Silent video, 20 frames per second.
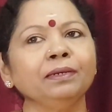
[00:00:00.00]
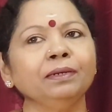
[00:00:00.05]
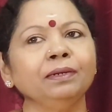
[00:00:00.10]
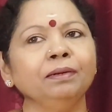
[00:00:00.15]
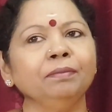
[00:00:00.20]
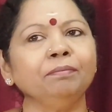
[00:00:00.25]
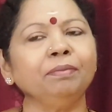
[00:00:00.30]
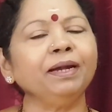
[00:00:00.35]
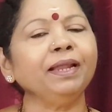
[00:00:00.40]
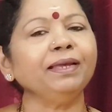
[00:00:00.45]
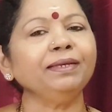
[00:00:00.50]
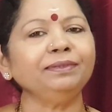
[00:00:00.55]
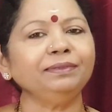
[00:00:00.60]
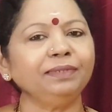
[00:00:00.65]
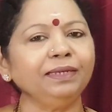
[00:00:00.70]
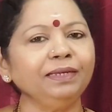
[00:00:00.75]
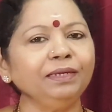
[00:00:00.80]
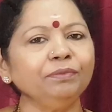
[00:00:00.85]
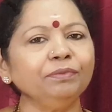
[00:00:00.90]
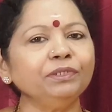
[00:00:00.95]
But I
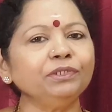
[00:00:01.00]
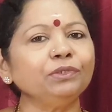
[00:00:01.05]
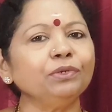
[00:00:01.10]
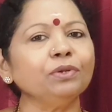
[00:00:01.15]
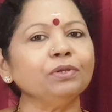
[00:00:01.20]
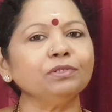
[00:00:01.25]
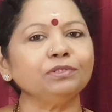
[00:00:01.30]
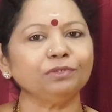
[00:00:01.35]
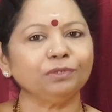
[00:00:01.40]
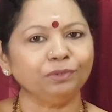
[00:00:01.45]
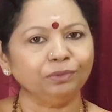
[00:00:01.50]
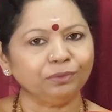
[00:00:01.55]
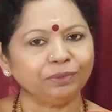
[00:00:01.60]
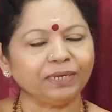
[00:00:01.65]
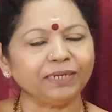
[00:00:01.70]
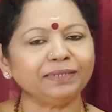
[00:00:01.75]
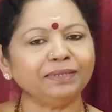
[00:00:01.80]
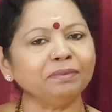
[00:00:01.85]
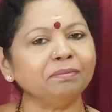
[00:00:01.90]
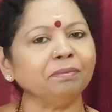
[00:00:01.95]
think we should also look
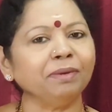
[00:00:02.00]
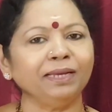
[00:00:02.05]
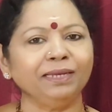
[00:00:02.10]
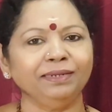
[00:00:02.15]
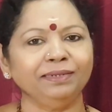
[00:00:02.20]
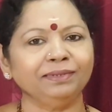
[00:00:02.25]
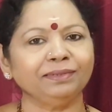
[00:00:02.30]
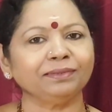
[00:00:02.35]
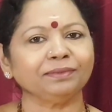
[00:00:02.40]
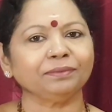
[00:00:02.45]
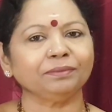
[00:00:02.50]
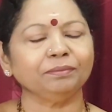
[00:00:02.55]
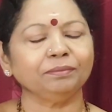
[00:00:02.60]
at the mind,